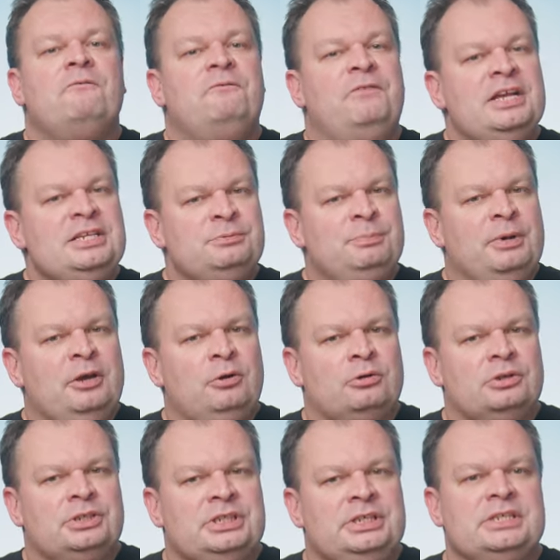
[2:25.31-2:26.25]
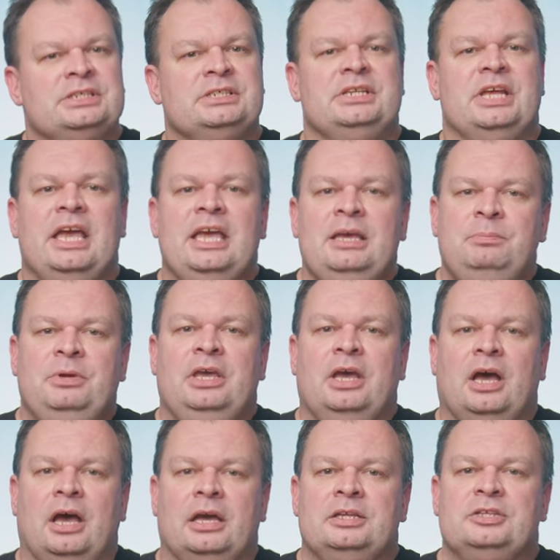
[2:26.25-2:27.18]
Fetch priority is an
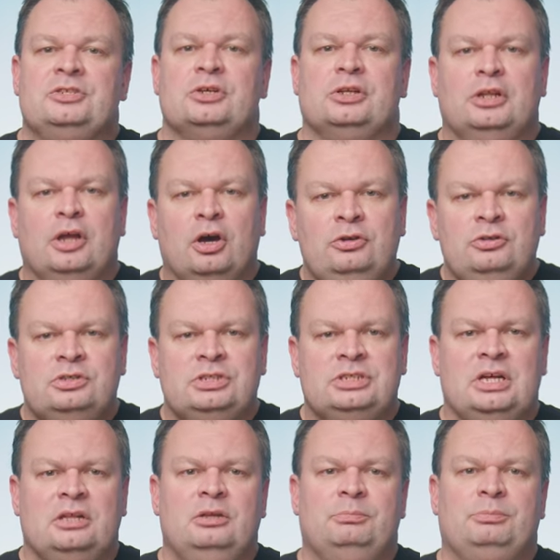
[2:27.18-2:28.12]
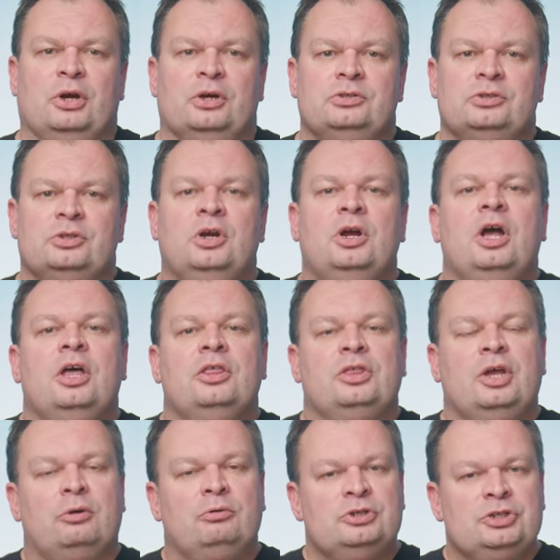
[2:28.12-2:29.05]
API to allow you to tell the browser
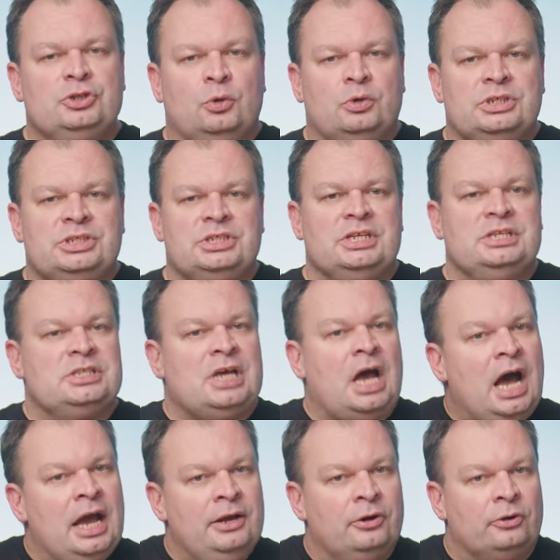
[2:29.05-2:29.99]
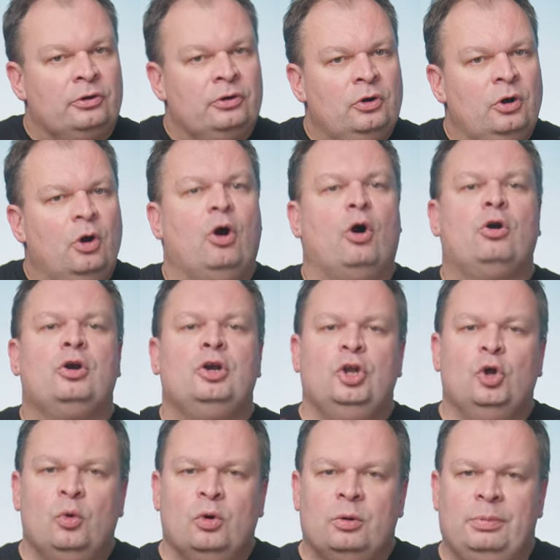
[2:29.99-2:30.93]
that a resource is higher or
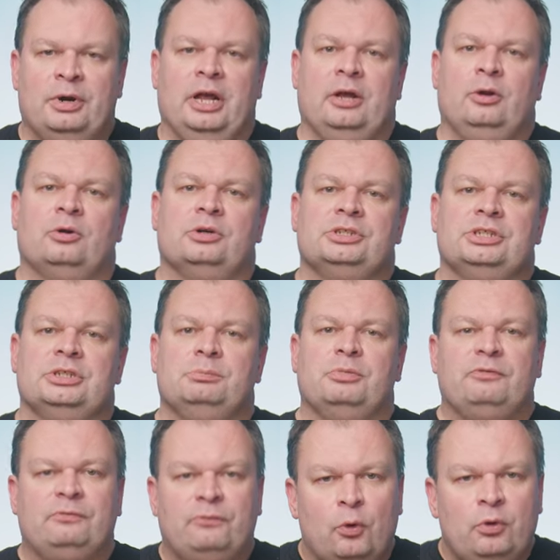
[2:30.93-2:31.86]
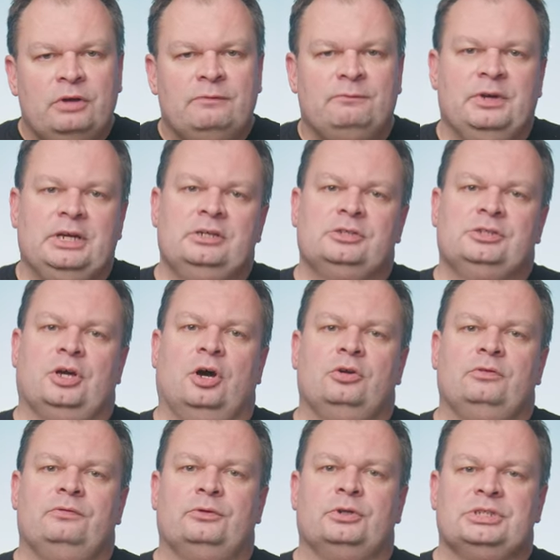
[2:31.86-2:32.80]
lower priority before it figures
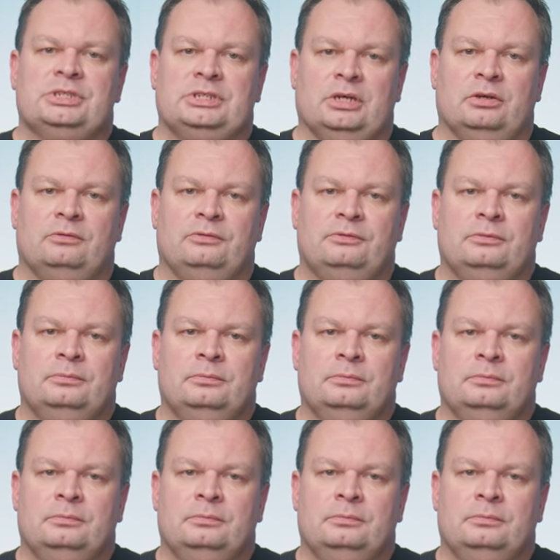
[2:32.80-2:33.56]
out for itself.